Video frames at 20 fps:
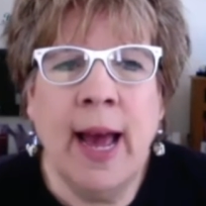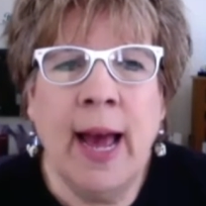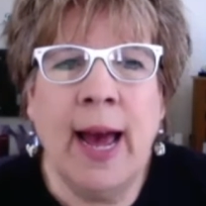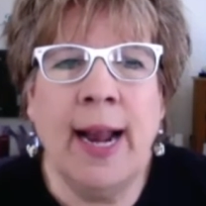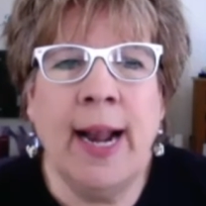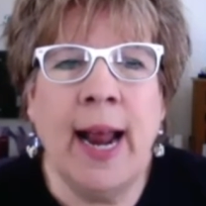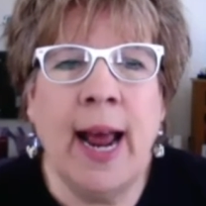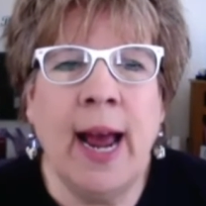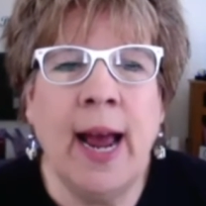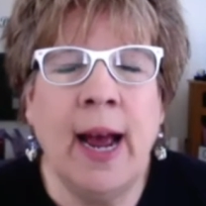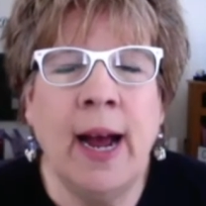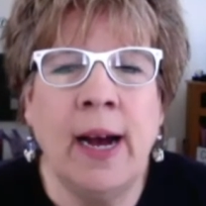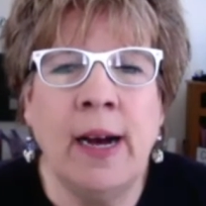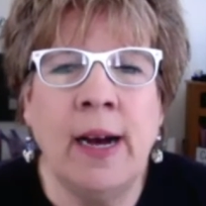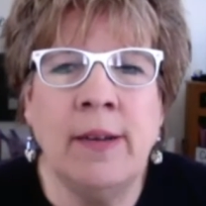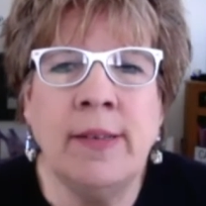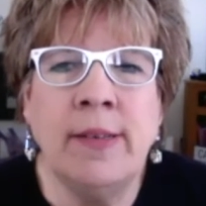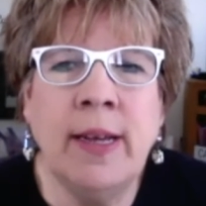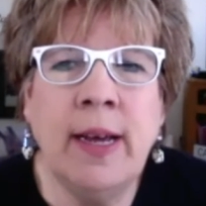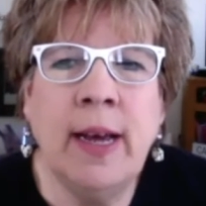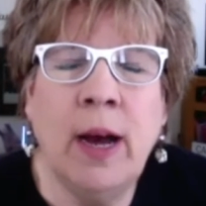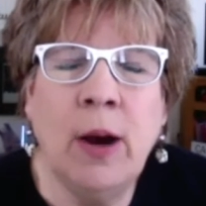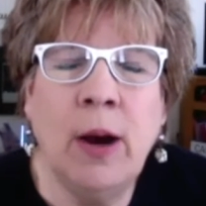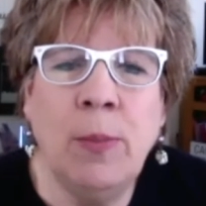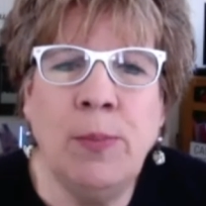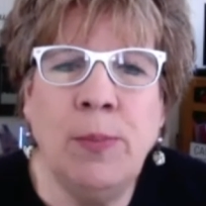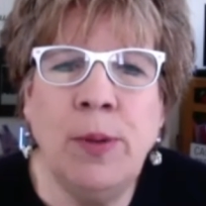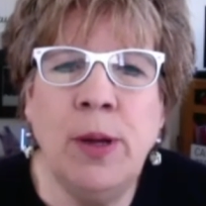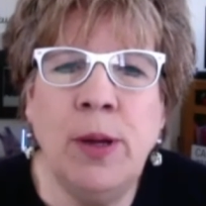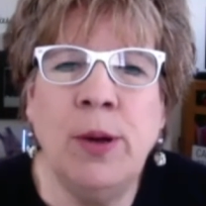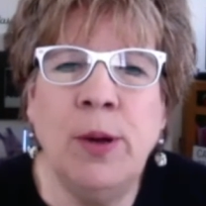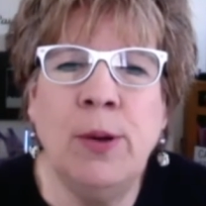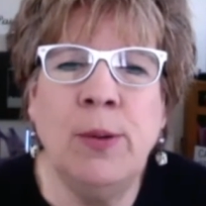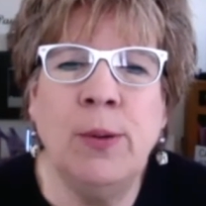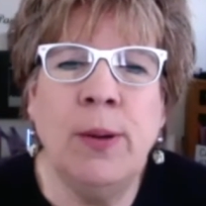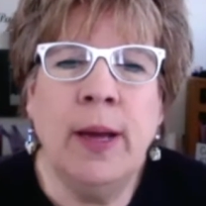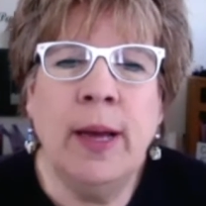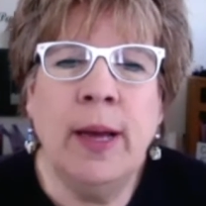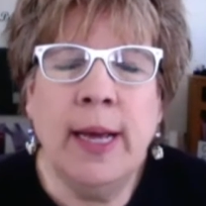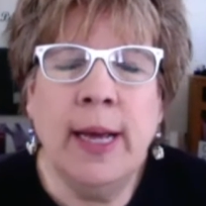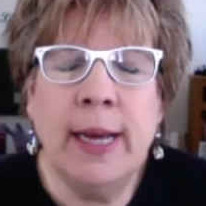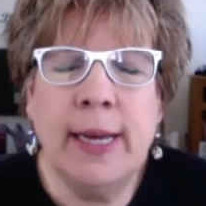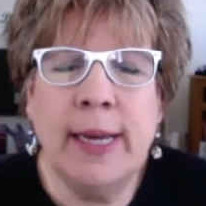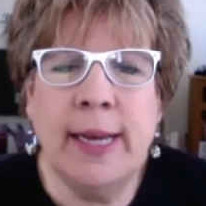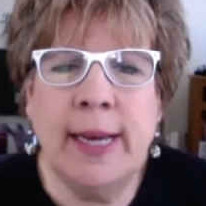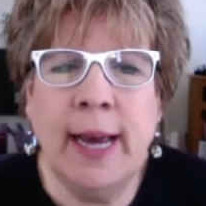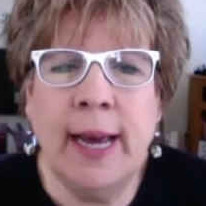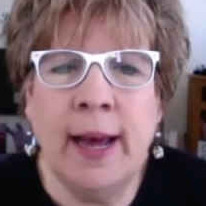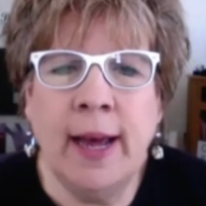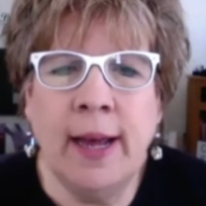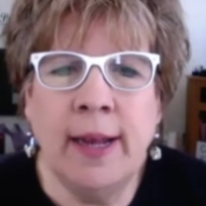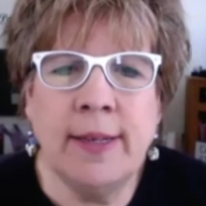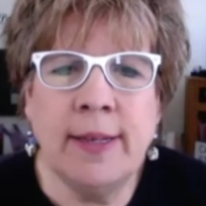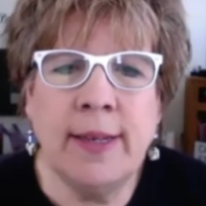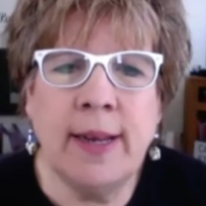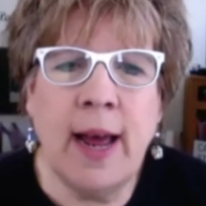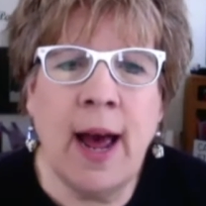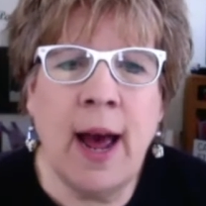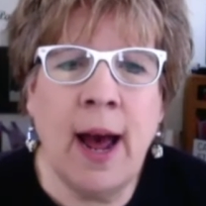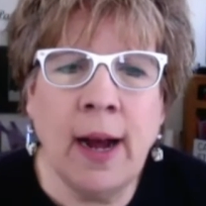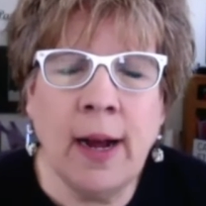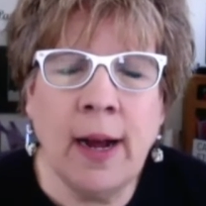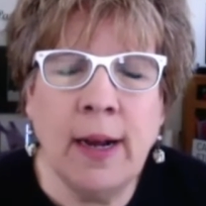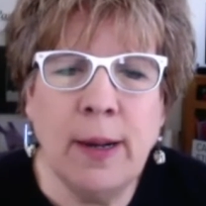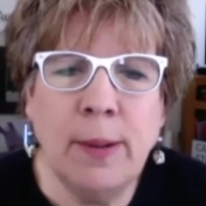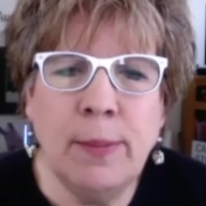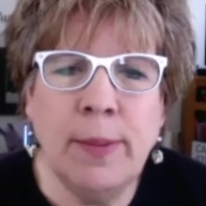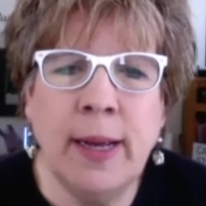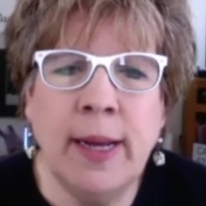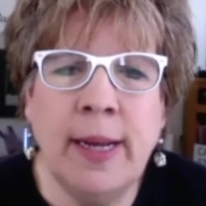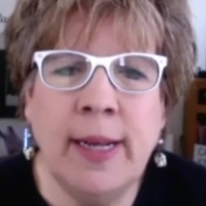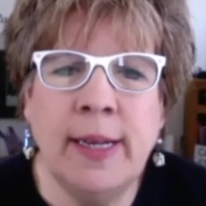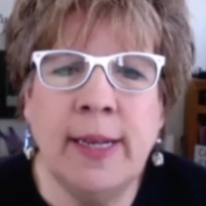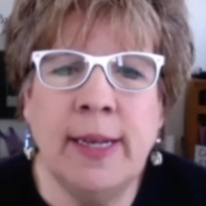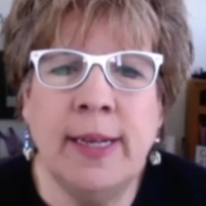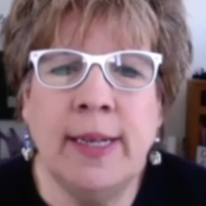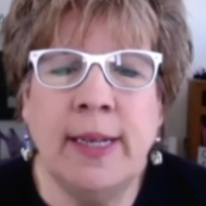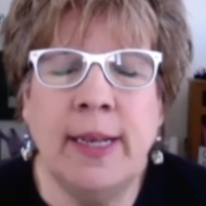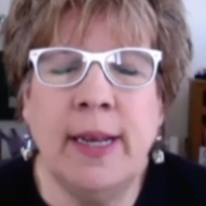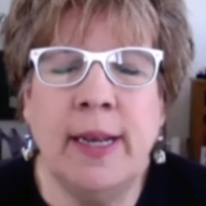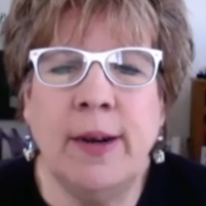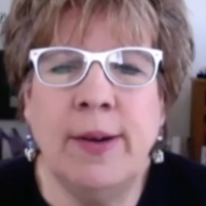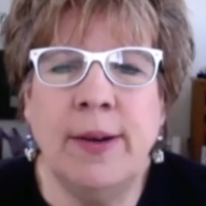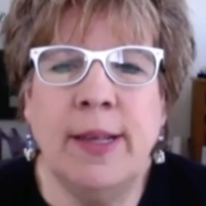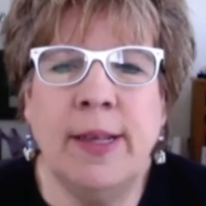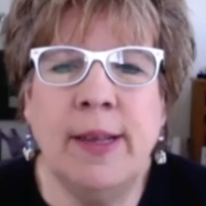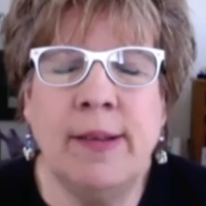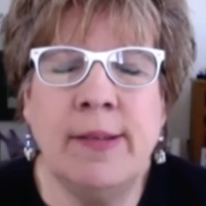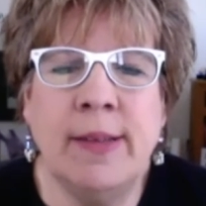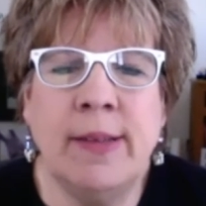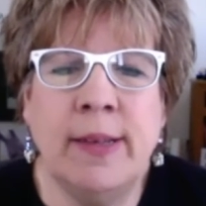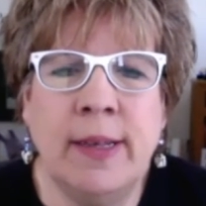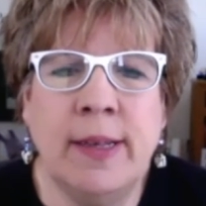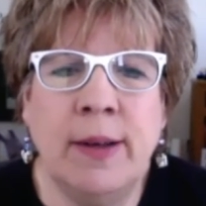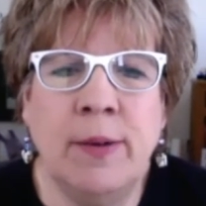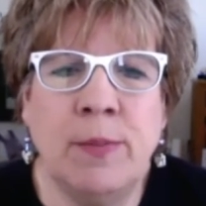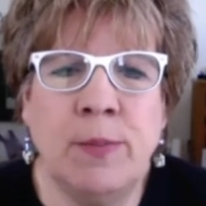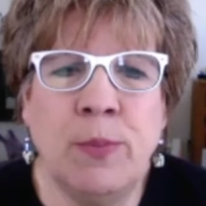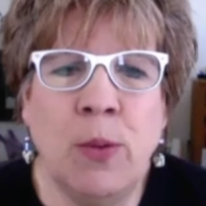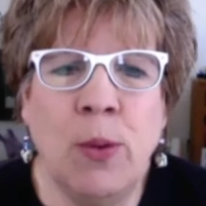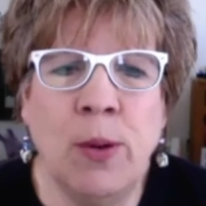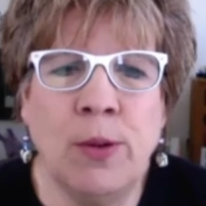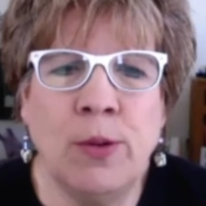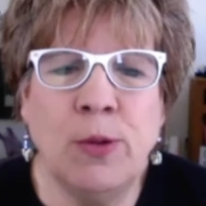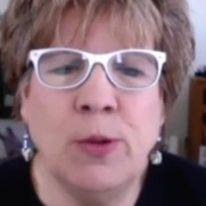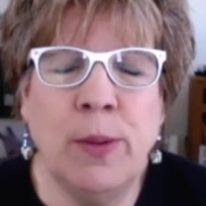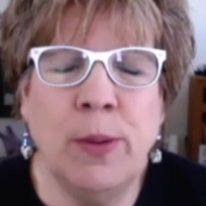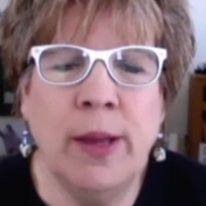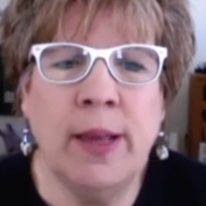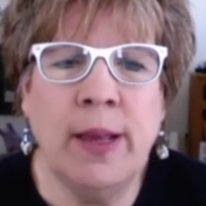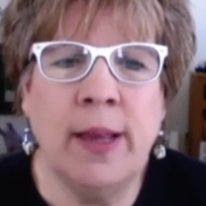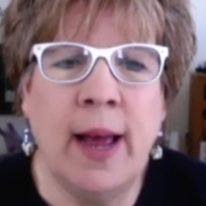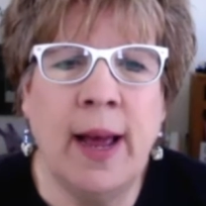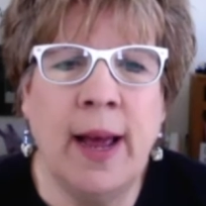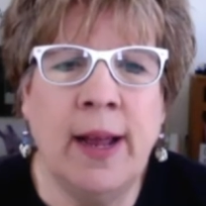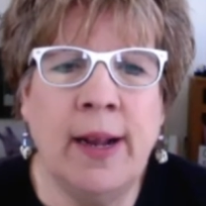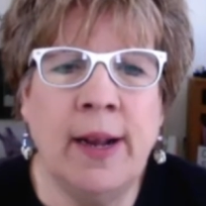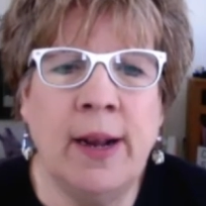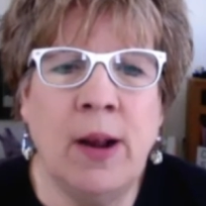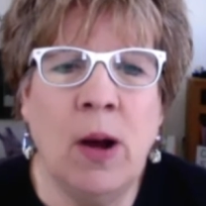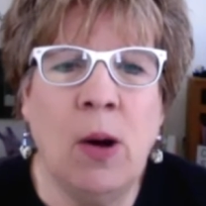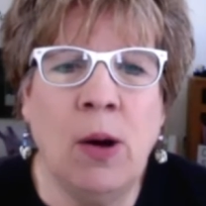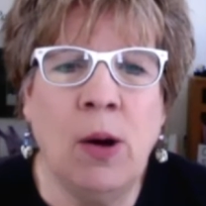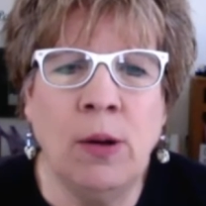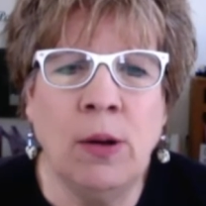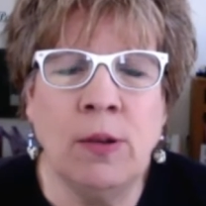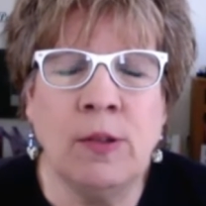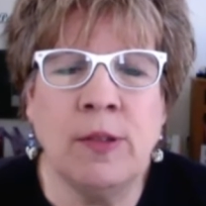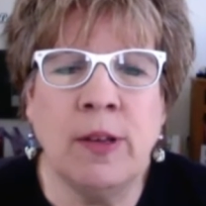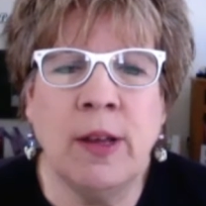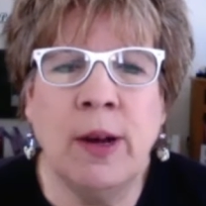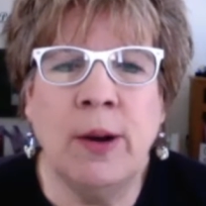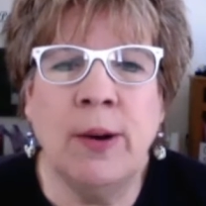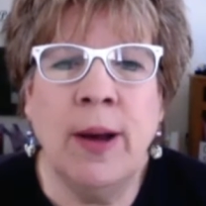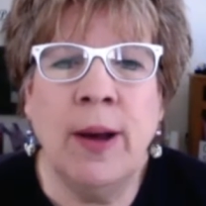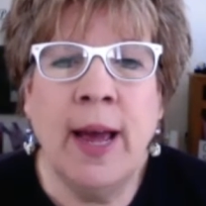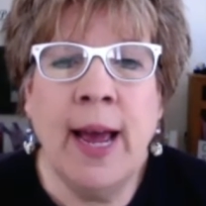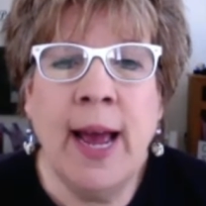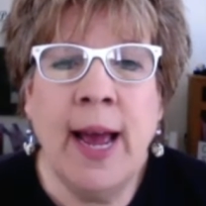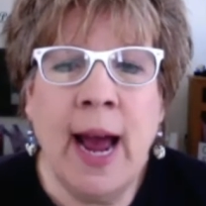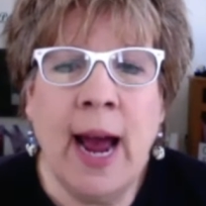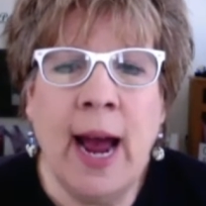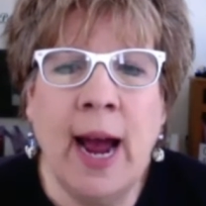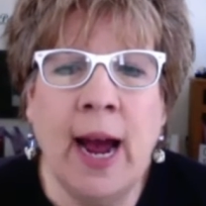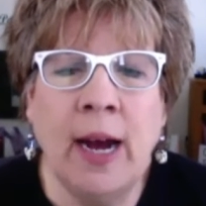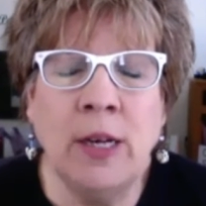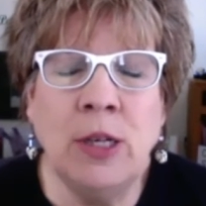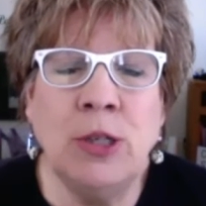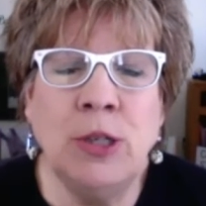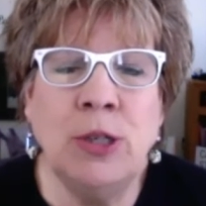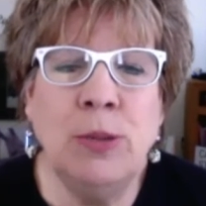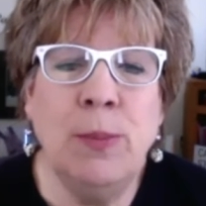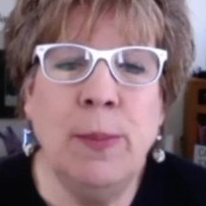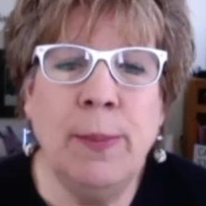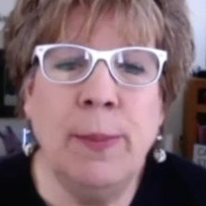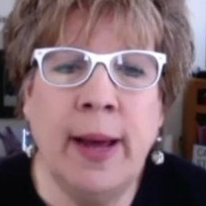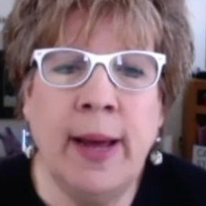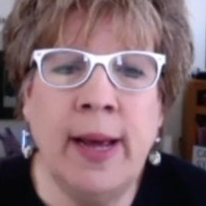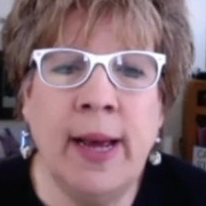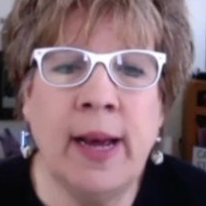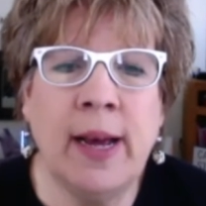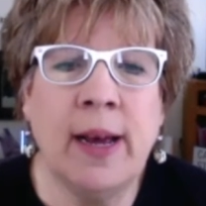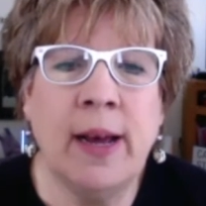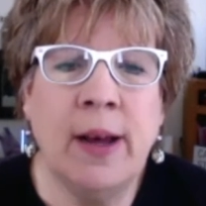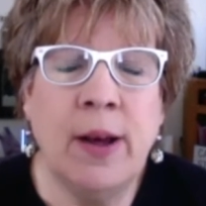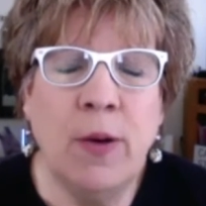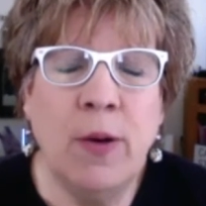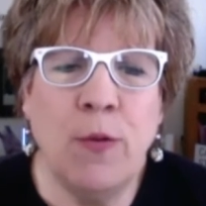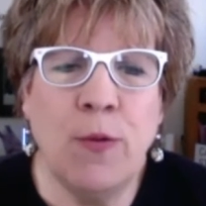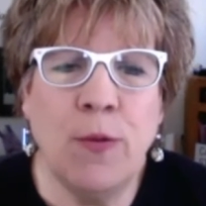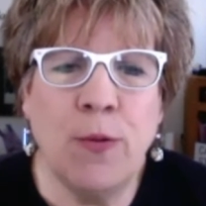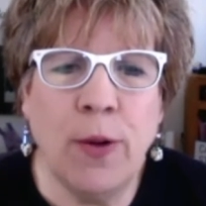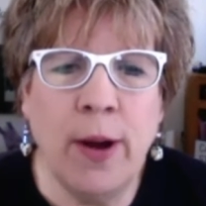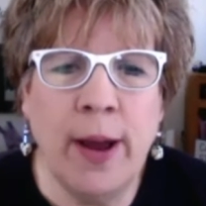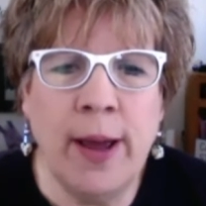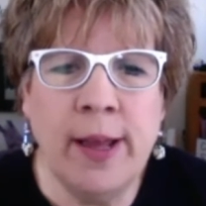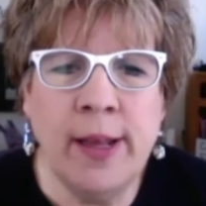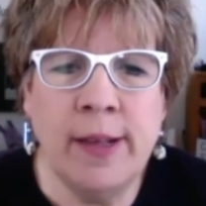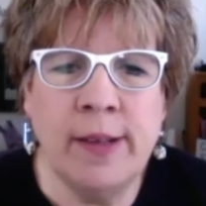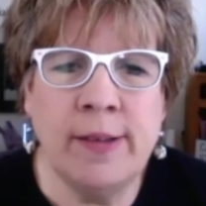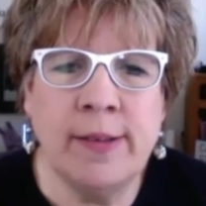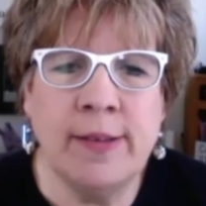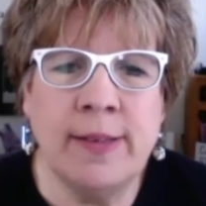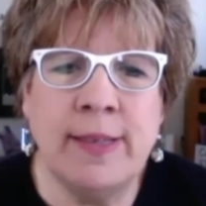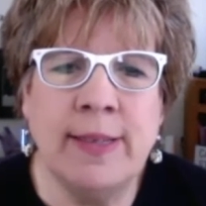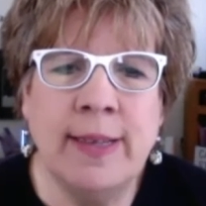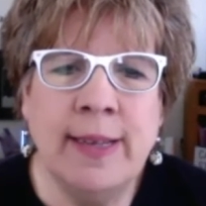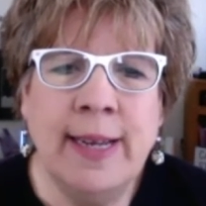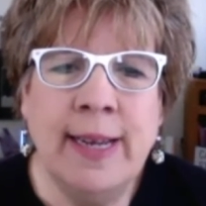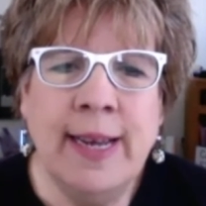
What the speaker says: and how to help you get acclimated here in the city of Portsmouth, and also how to make friends.